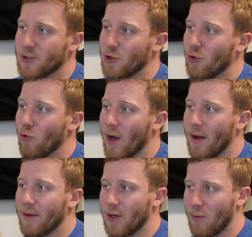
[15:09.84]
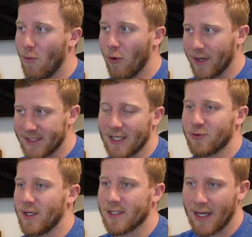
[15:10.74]
to, more
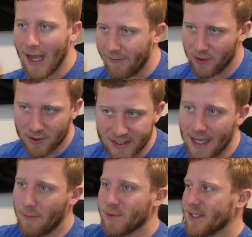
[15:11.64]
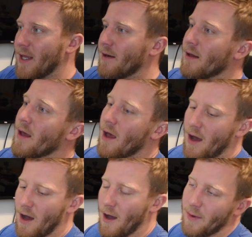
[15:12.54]
accessories like heavier dips. And
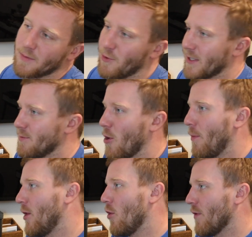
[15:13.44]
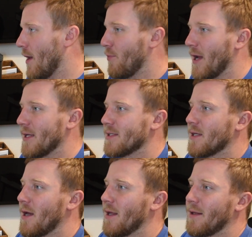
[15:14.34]
I'm doing some barbell overhead press.
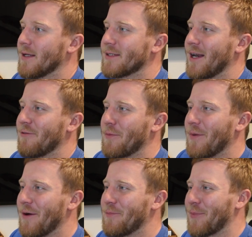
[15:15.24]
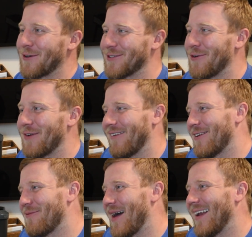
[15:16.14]
That's kind of a personal favorite
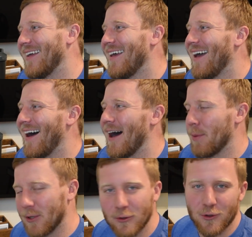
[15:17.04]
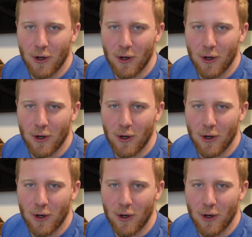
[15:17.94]
of mine. But close